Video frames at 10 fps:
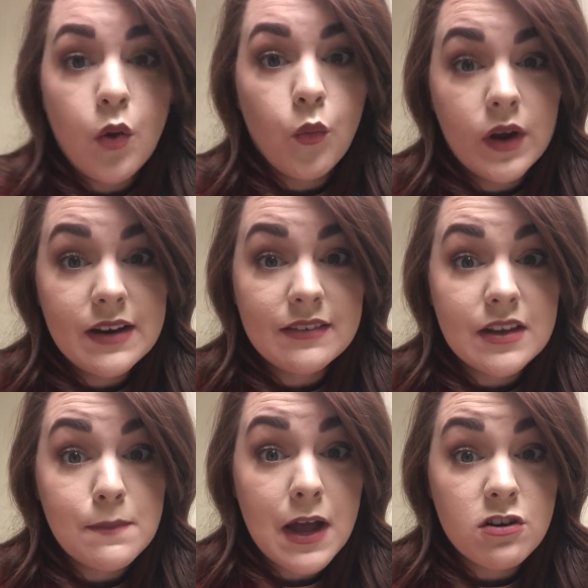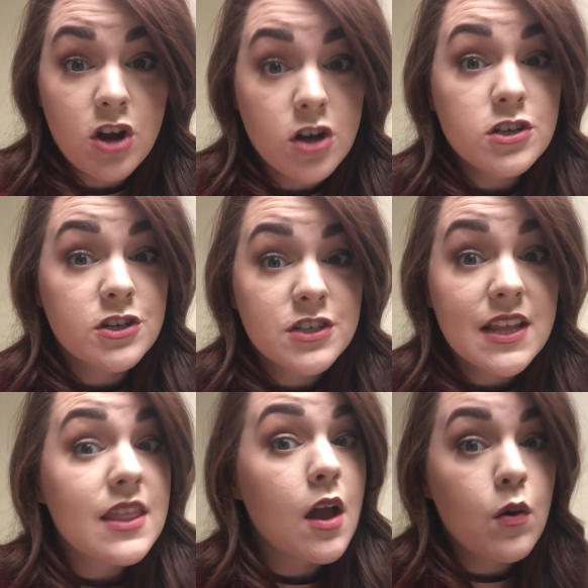What is it about doctors
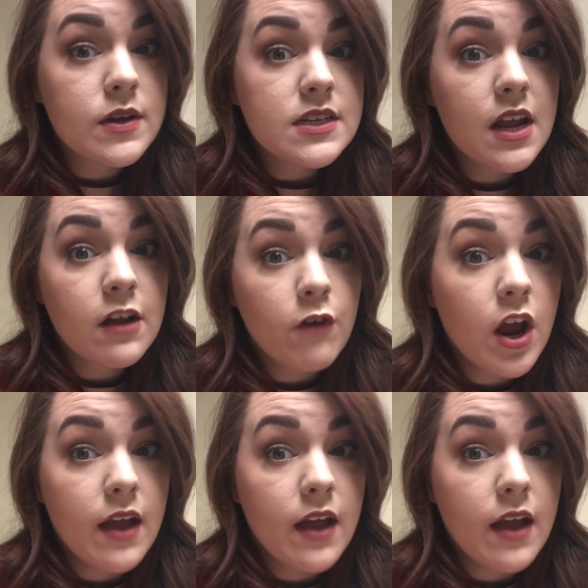that they always take